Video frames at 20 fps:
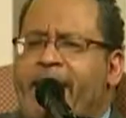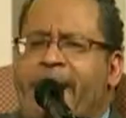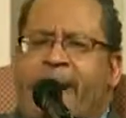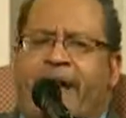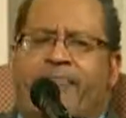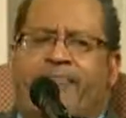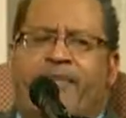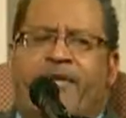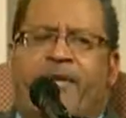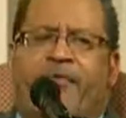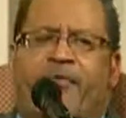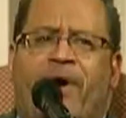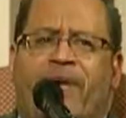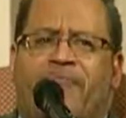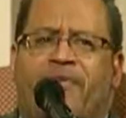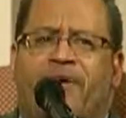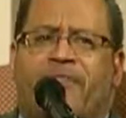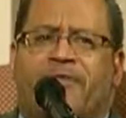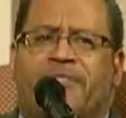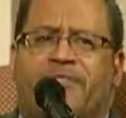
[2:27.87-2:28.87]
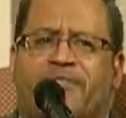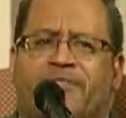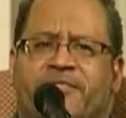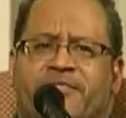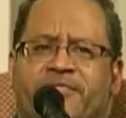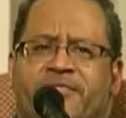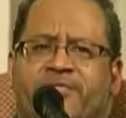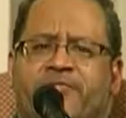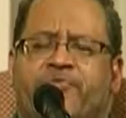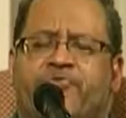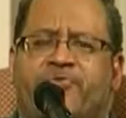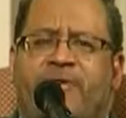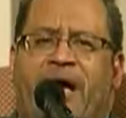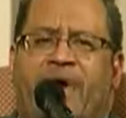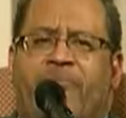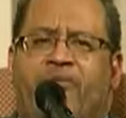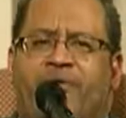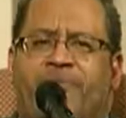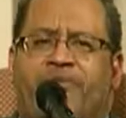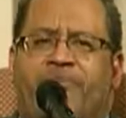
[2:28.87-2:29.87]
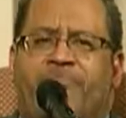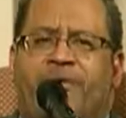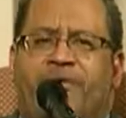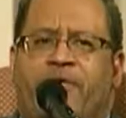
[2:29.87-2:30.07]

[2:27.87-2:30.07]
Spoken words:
And many white brothers and sisters do not want to be